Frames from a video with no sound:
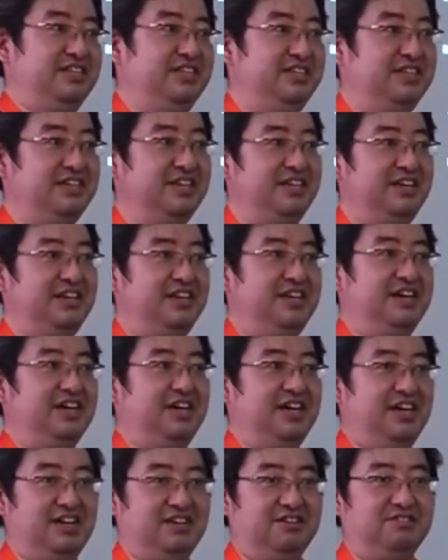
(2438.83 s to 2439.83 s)
how
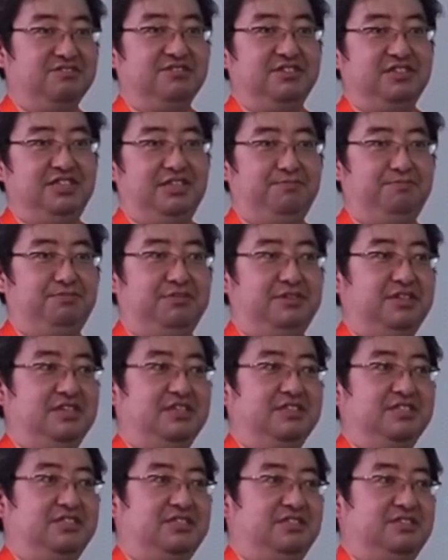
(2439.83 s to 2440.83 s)
TPS,
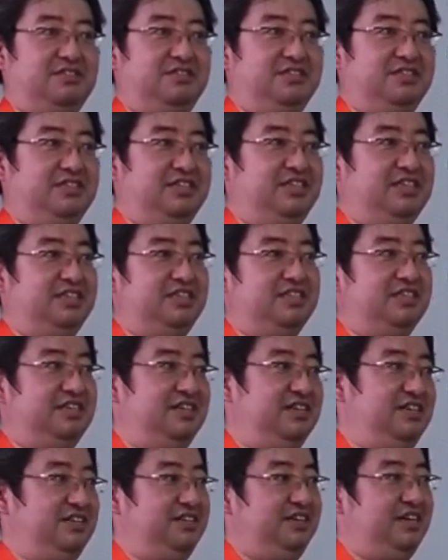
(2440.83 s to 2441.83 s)
Lean, and
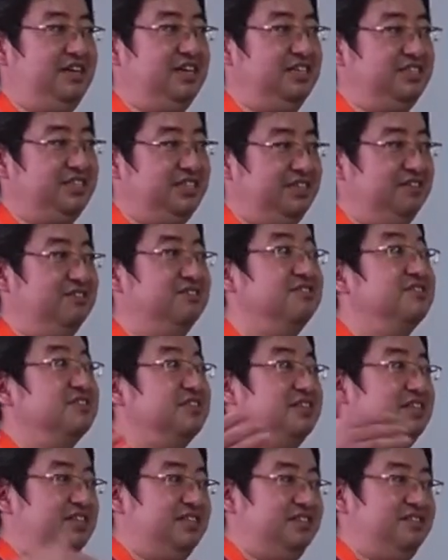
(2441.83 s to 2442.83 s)
Agile get in
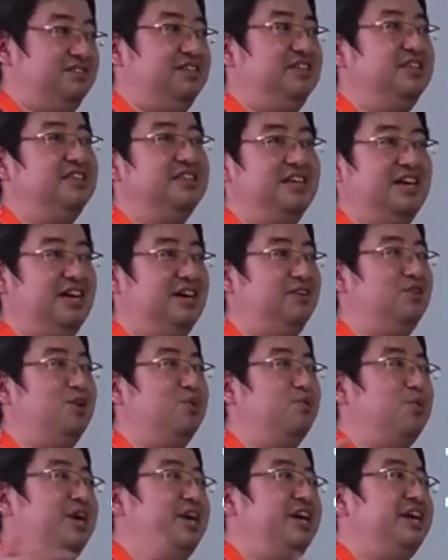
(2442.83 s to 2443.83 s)
our way
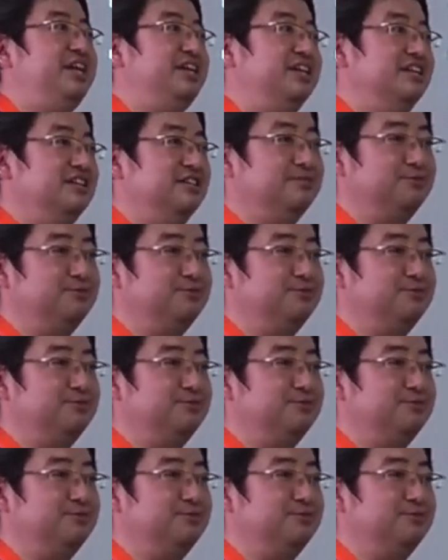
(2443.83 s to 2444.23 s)
of working.